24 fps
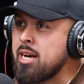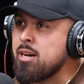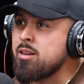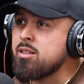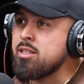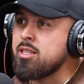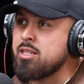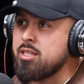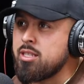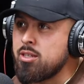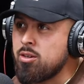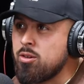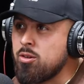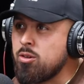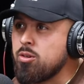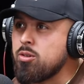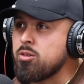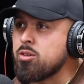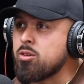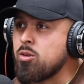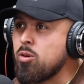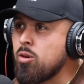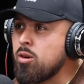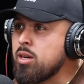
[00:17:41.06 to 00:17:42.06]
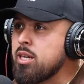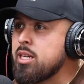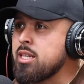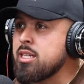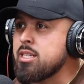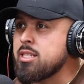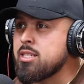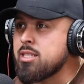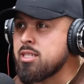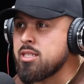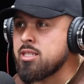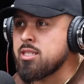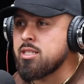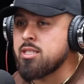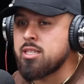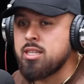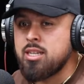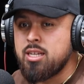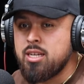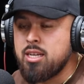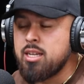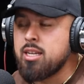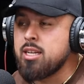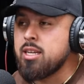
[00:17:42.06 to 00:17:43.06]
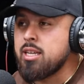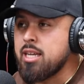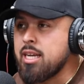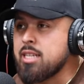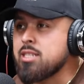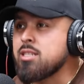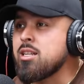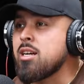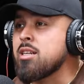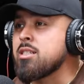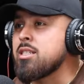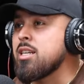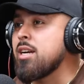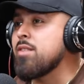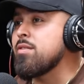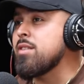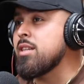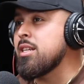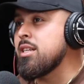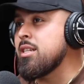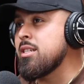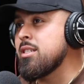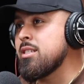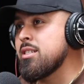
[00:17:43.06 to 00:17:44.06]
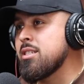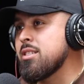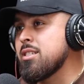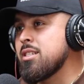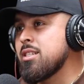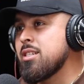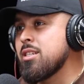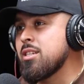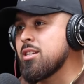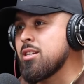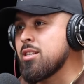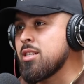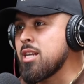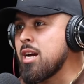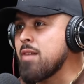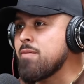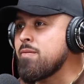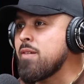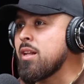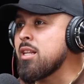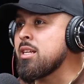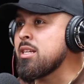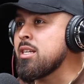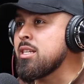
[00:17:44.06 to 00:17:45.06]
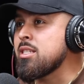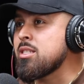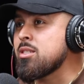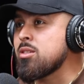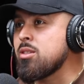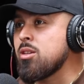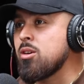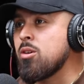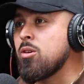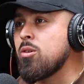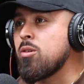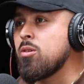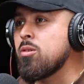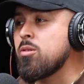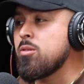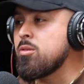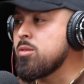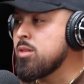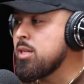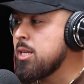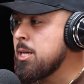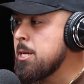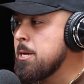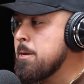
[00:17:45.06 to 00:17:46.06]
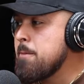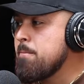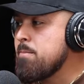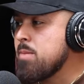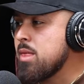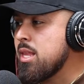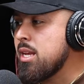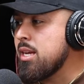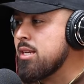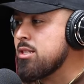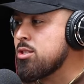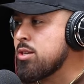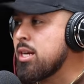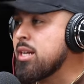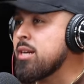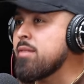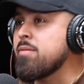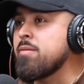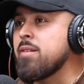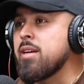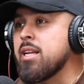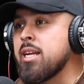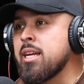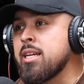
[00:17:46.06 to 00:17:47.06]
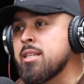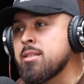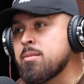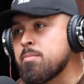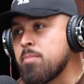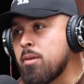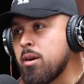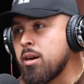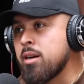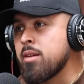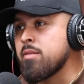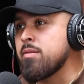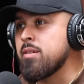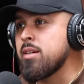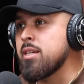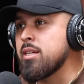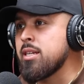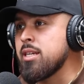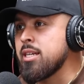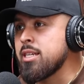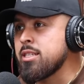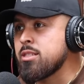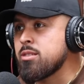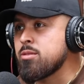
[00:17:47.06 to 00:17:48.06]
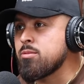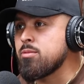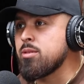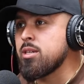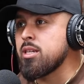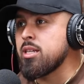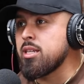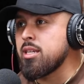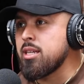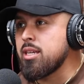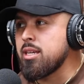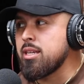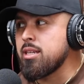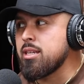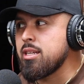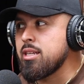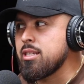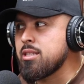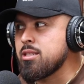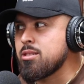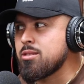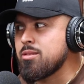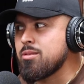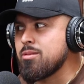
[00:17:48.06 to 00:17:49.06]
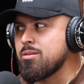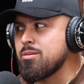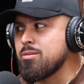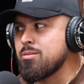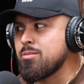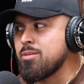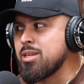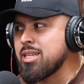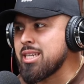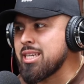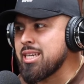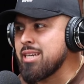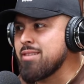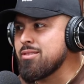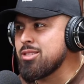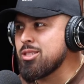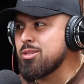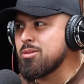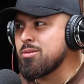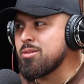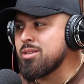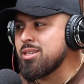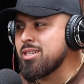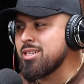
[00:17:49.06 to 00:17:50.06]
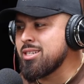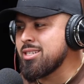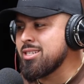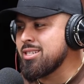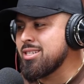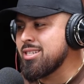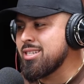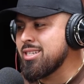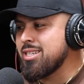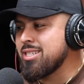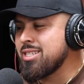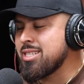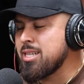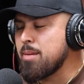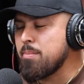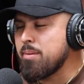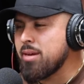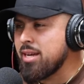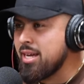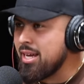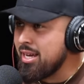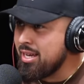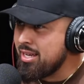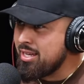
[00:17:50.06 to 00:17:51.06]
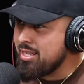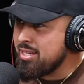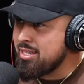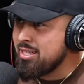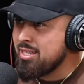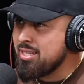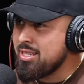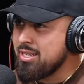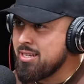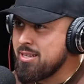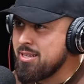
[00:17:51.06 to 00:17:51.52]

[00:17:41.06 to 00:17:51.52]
Now that the sure. whole corniness is that's longevity. Yeah. Not falling sure. into the whole trying to fit in part of it. It's what it's what gives you a, a step ahead.